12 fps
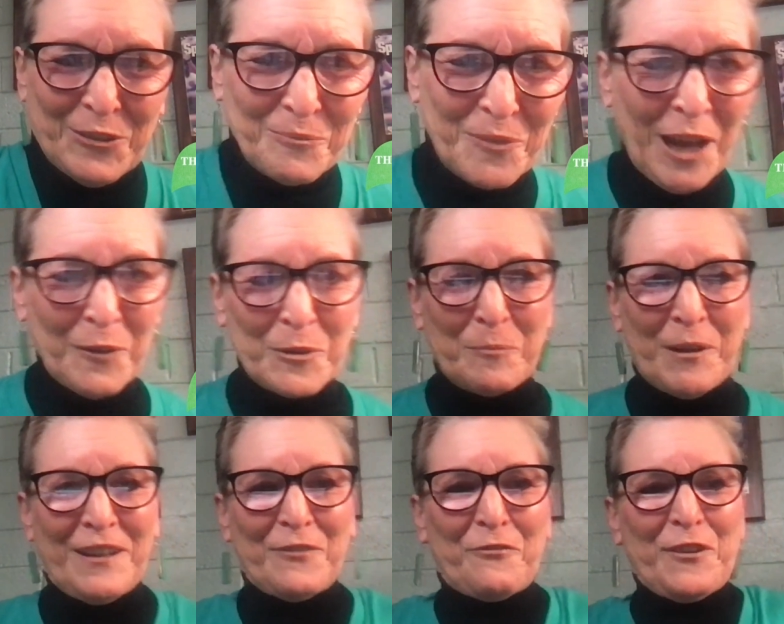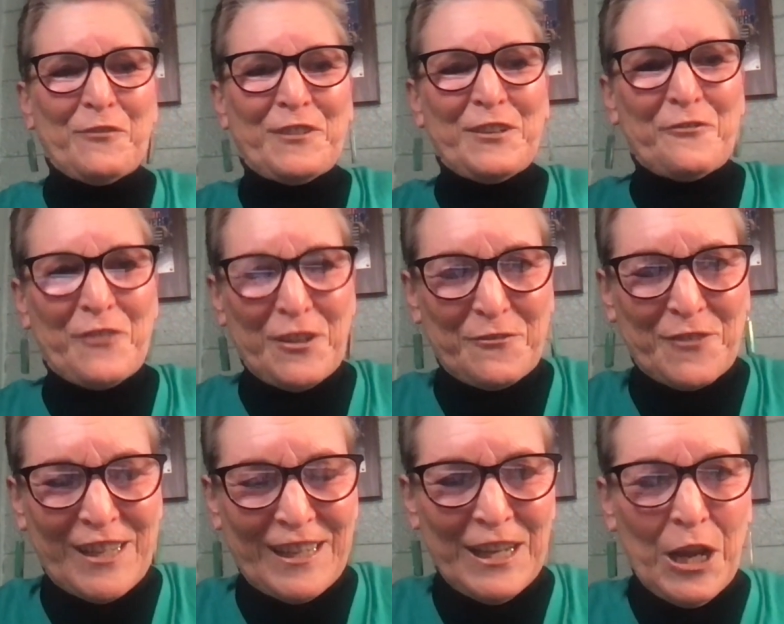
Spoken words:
That would be 50-50.